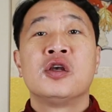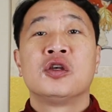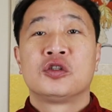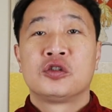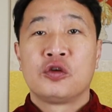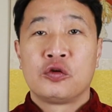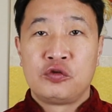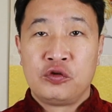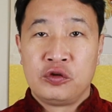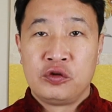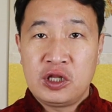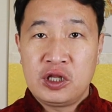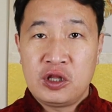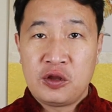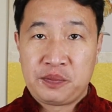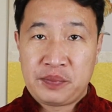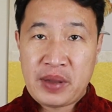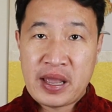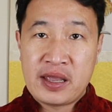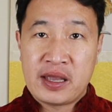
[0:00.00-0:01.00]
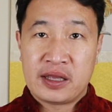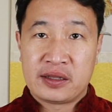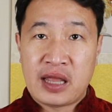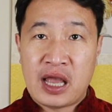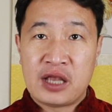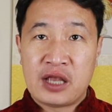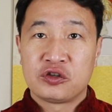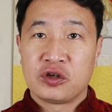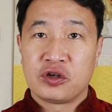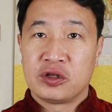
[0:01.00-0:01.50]
So you need to pay
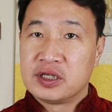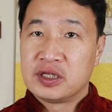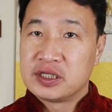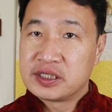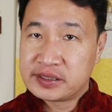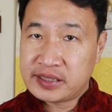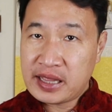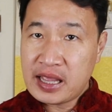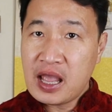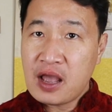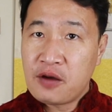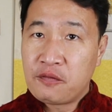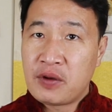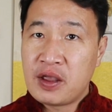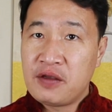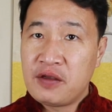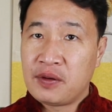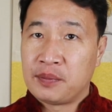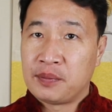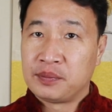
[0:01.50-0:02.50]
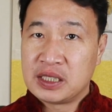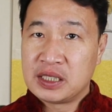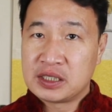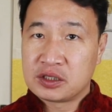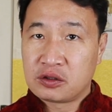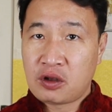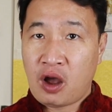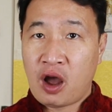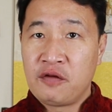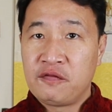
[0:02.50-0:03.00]
attention. Stay away from
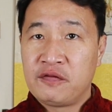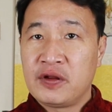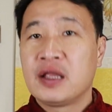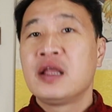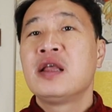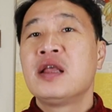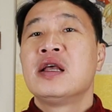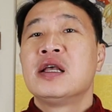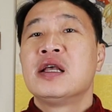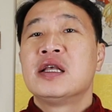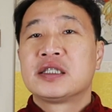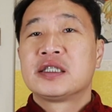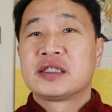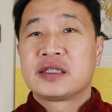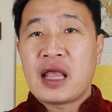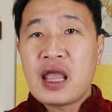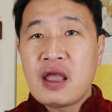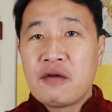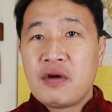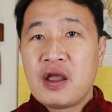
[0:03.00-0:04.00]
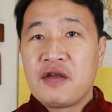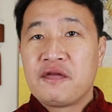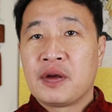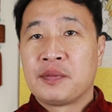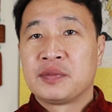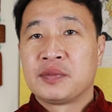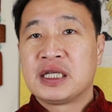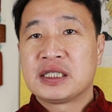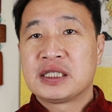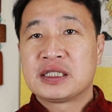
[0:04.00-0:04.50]
this conflict. Stay away
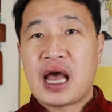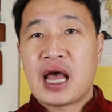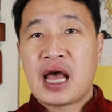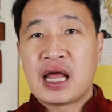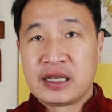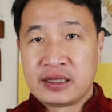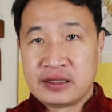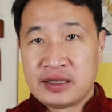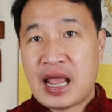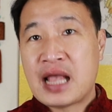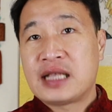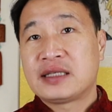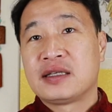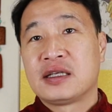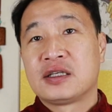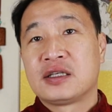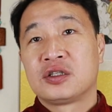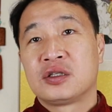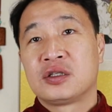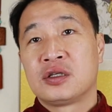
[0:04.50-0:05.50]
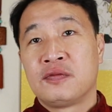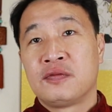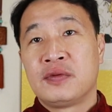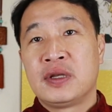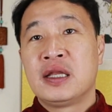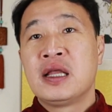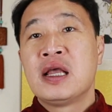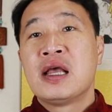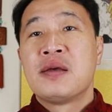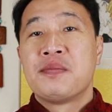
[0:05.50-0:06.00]
from this
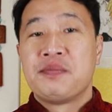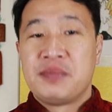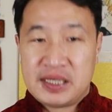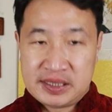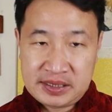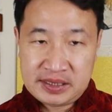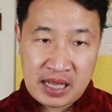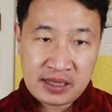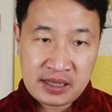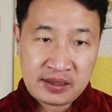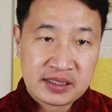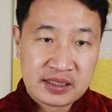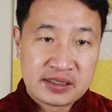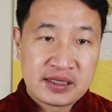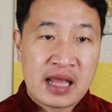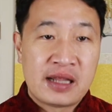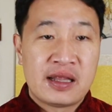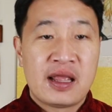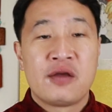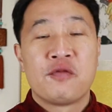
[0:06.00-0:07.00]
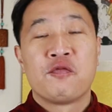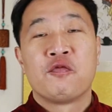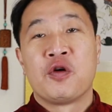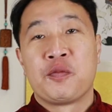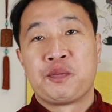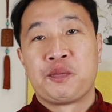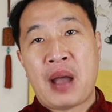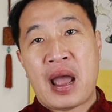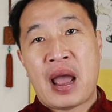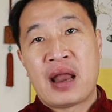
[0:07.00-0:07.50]
unnecessary misunderstanding
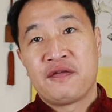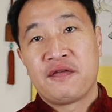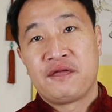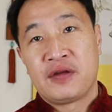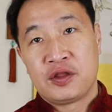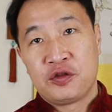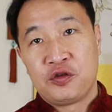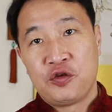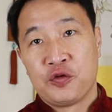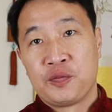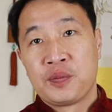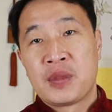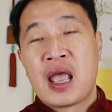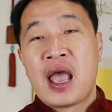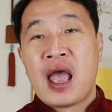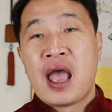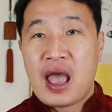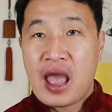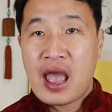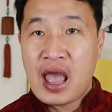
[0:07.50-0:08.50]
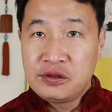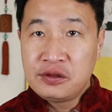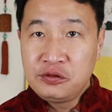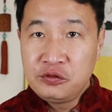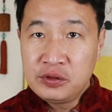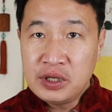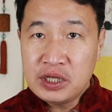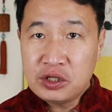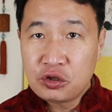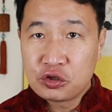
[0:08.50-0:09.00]
will benefit you. And
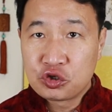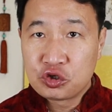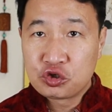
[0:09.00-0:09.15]
you need to